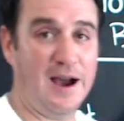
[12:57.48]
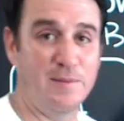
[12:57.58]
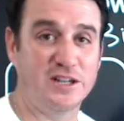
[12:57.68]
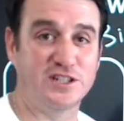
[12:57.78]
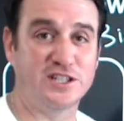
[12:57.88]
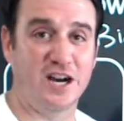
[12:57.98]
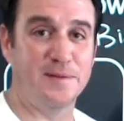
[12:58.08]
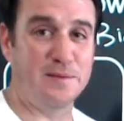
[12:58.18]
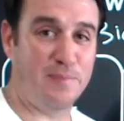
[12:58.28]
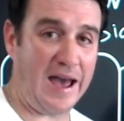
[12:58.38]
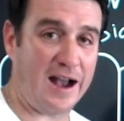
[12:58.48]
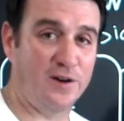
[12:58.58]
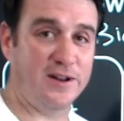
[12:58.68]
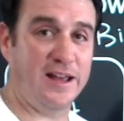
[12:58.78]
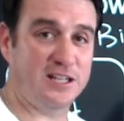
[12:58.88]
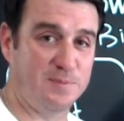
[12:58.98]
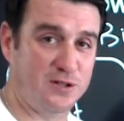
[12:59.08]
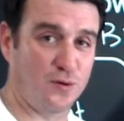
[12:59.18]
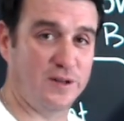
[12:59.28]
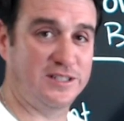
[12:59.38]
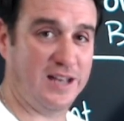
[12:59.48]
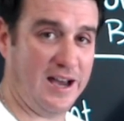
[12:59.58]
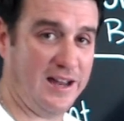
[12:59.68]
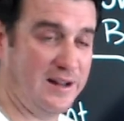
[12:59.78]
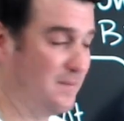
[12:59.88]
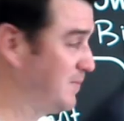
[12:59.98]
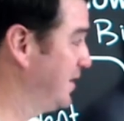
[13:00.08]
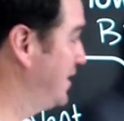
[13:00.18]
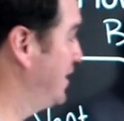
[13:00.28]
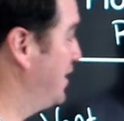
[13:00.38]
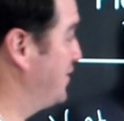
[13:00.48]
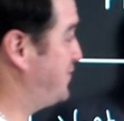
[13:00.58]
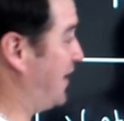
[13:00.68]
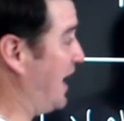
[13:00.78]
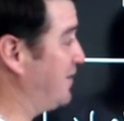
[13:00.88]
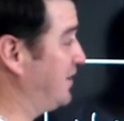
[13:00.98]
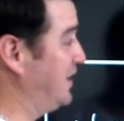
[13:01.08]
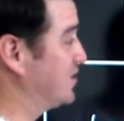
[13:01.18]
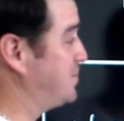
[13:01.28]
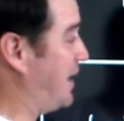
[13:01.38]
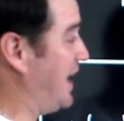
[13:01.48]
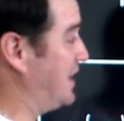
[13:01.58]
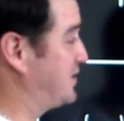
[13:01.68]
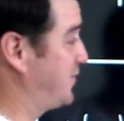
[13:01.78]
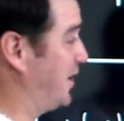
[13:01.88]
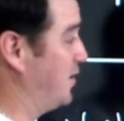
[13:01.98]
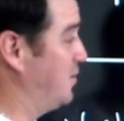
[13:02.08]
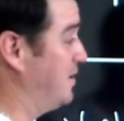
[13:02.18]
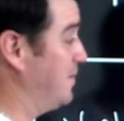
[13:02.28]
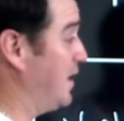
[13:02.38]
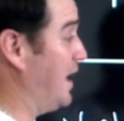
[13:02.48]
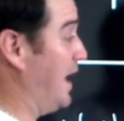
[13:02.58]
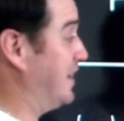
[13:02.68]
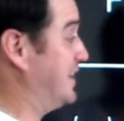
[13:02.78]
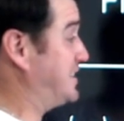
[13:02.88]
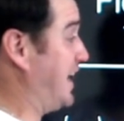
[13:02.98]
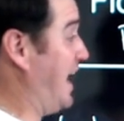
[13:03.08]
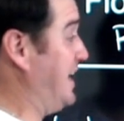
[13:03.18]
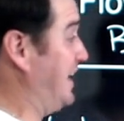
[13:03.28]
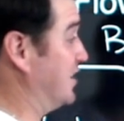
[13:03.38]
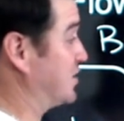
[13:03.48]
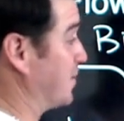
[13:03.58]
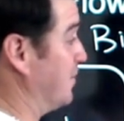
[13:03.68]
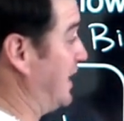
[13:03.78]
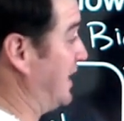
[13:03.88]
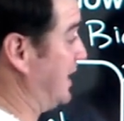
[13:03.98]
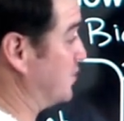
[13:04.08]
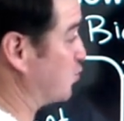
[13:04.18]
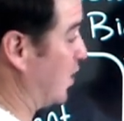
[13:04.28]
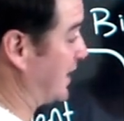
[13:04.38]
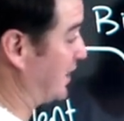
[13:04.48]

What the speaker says: How much is coming back on the expiratory side? 5 liters bias flow. This 8 liters per minute is